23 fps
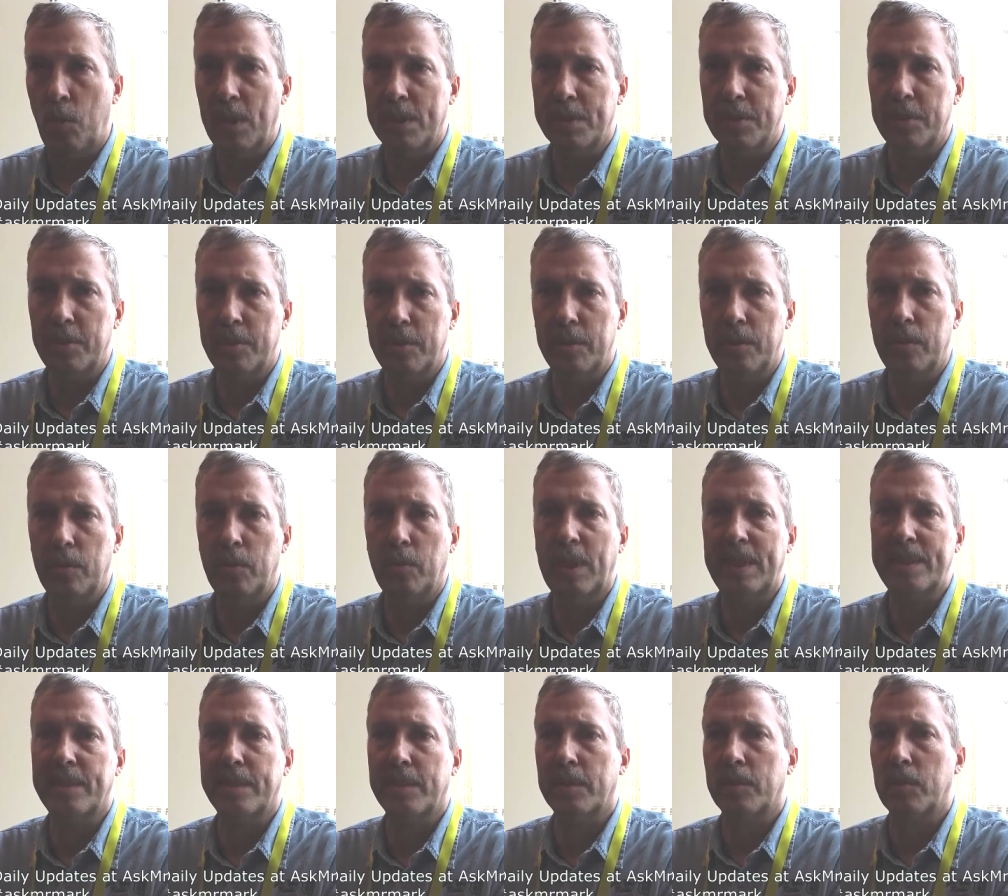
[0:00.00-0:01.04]
what's new,
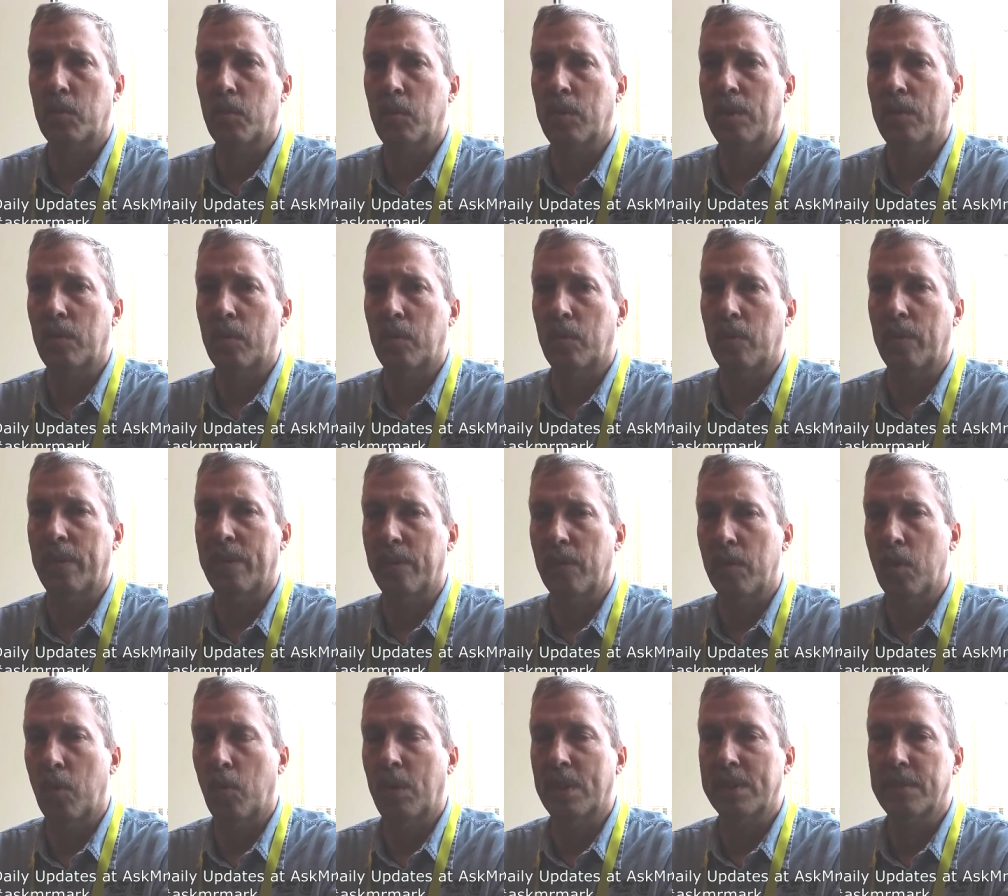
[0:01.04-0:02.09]
what's what,
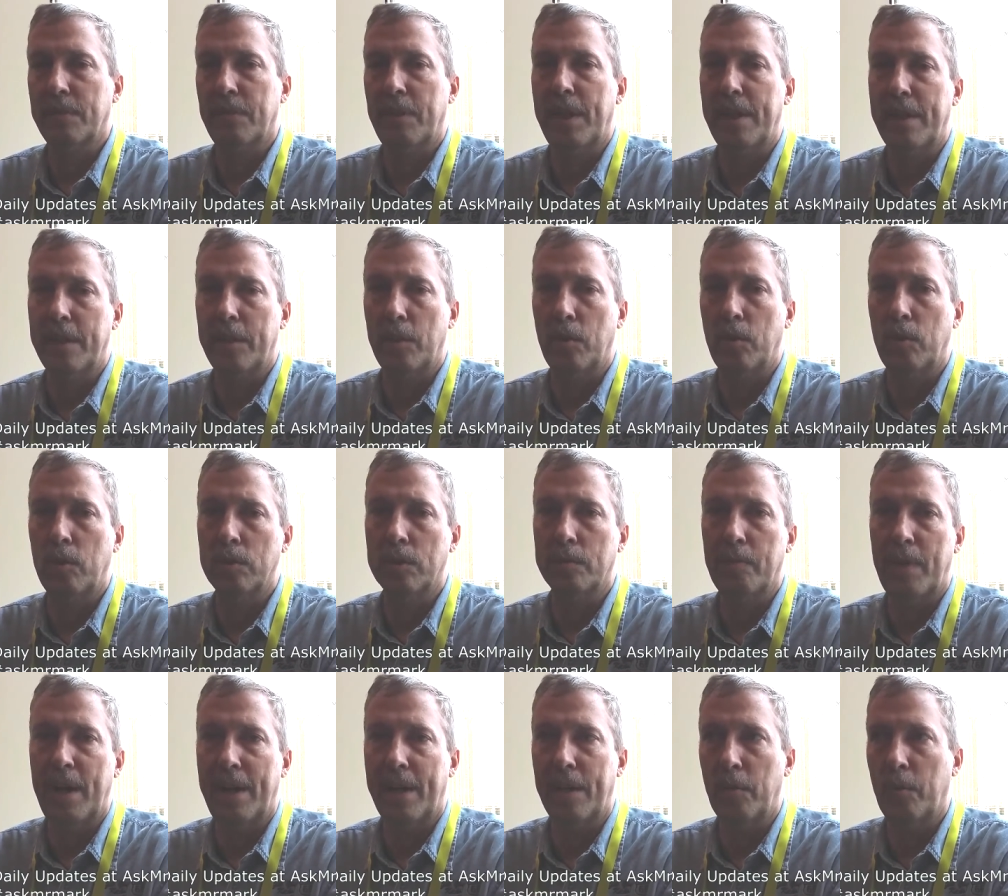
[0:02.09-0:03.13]
what's fading, who's
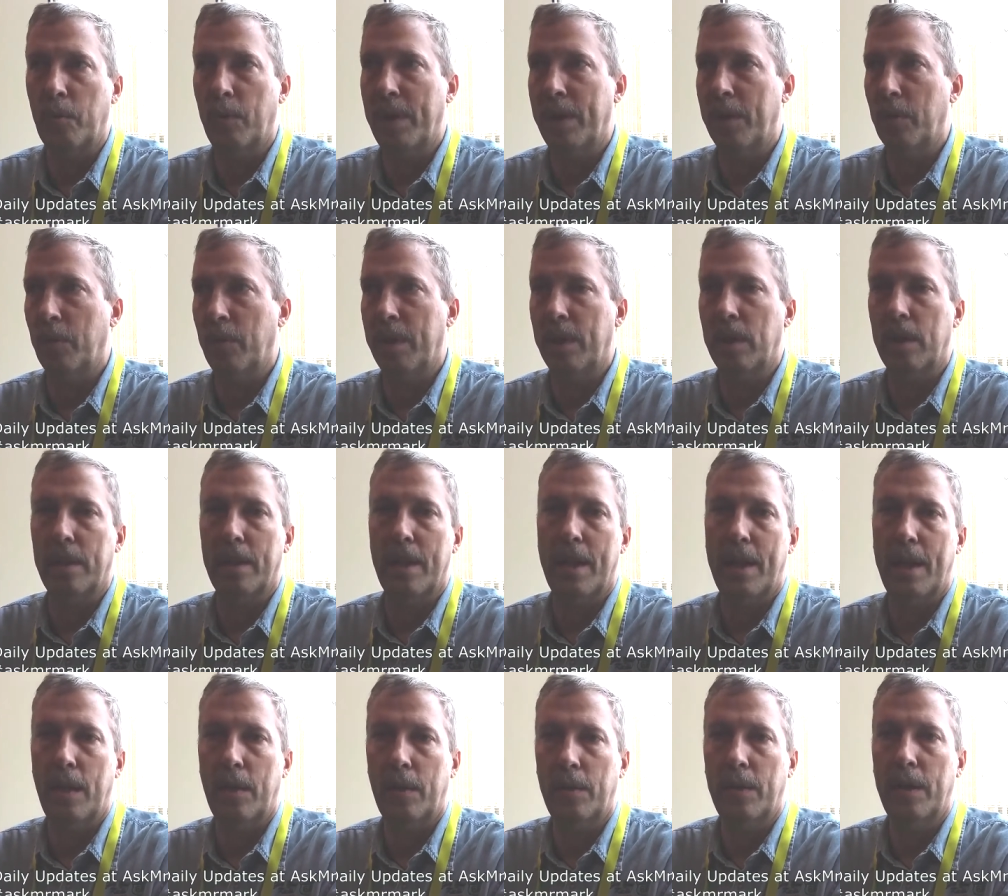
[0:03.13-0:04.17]
buying what, where, and
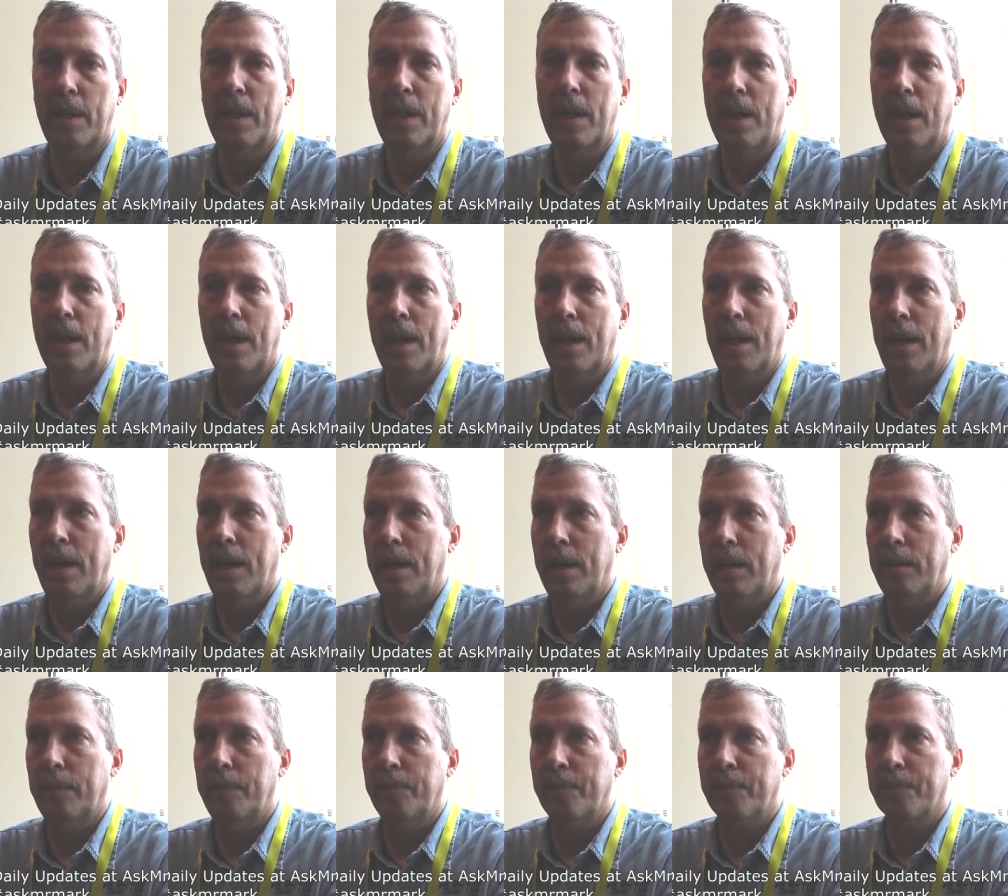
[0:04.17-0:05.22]
how,
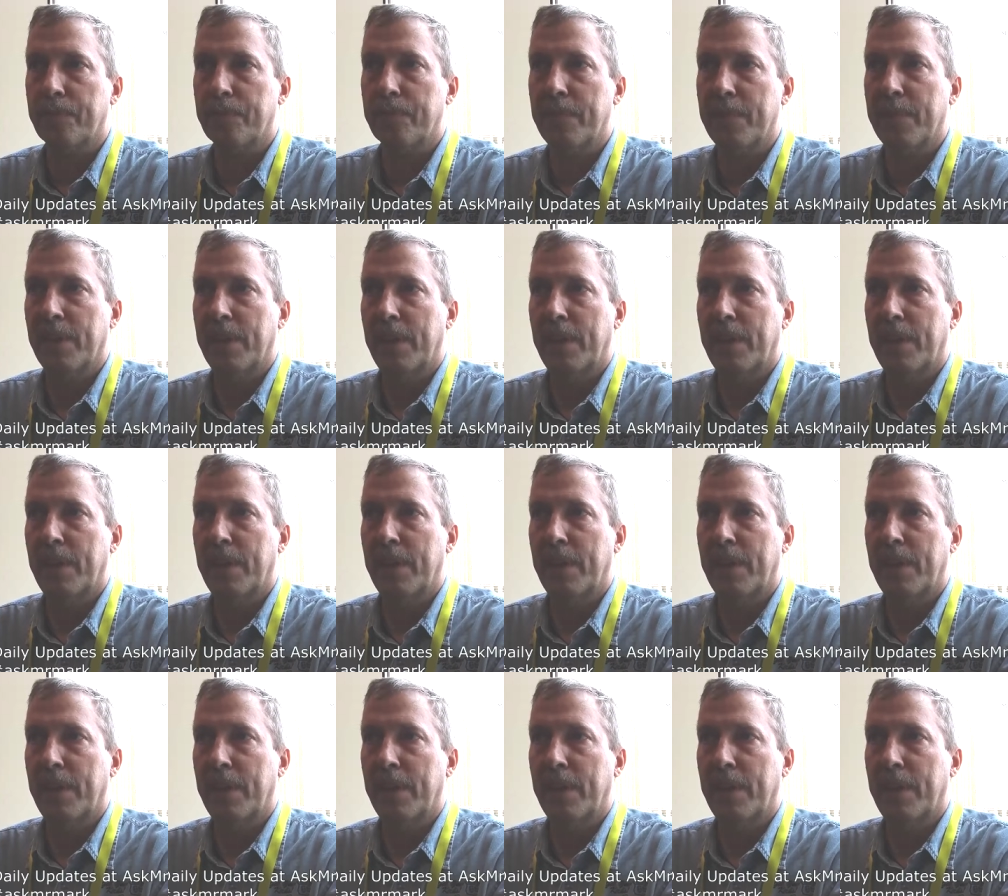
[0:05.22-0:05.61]
um,